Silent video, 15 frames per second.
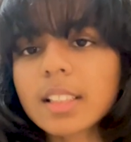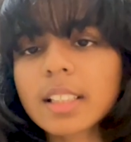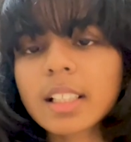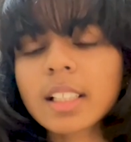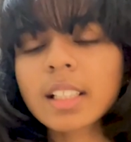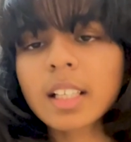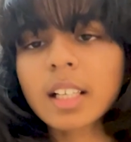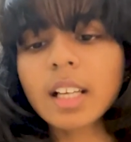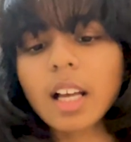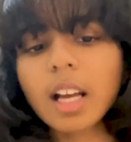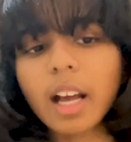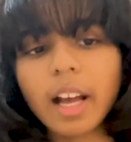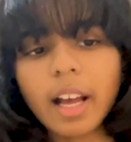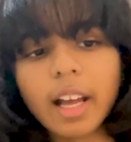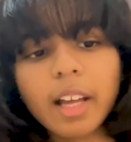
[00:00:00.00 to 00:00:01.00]
and then
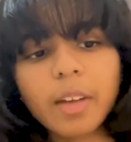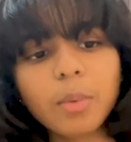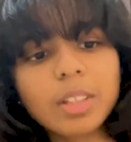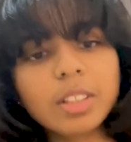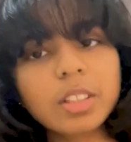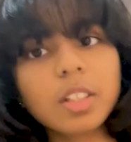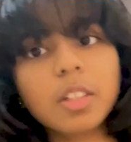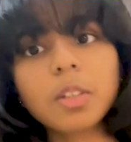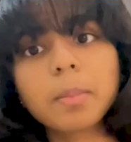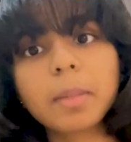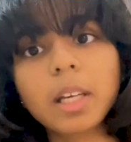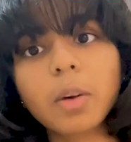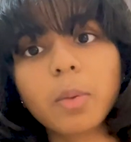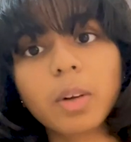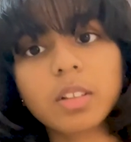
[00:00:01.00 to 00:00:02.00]
I went into
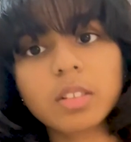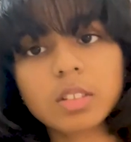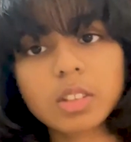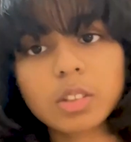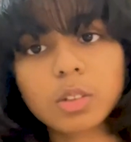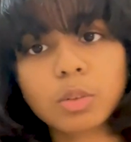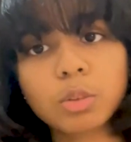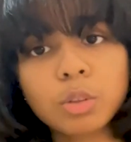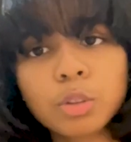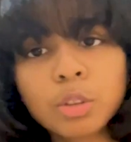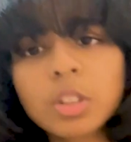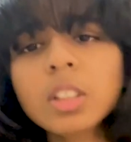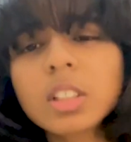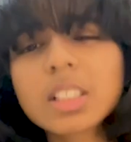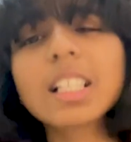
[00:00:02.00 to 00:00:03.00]
bigger ones. So you
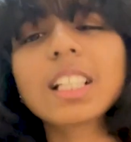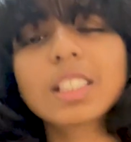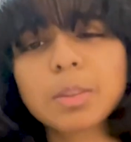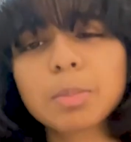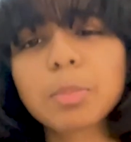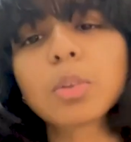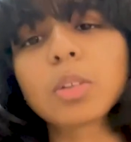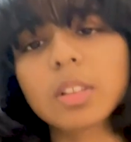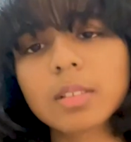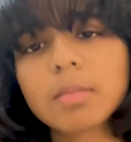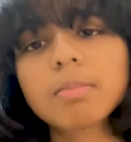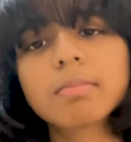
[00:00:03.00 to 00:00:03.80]
should start small.